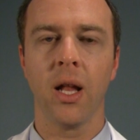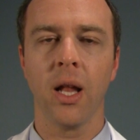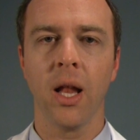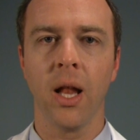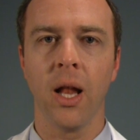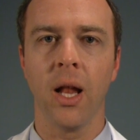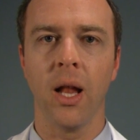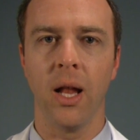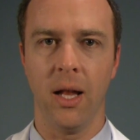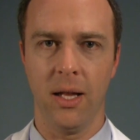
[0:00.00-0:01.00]

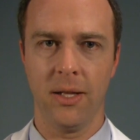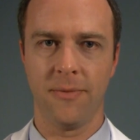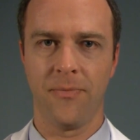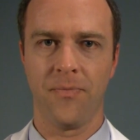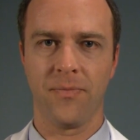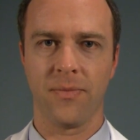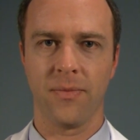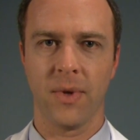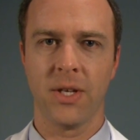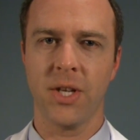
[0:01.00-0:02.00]
O.
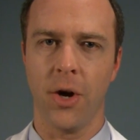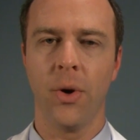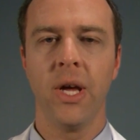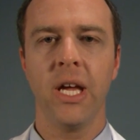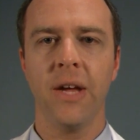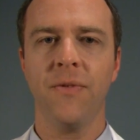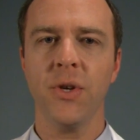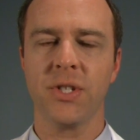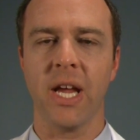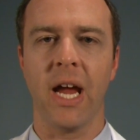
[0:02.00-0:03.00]
So if
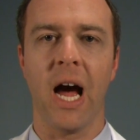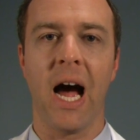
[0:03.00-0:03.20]
you say,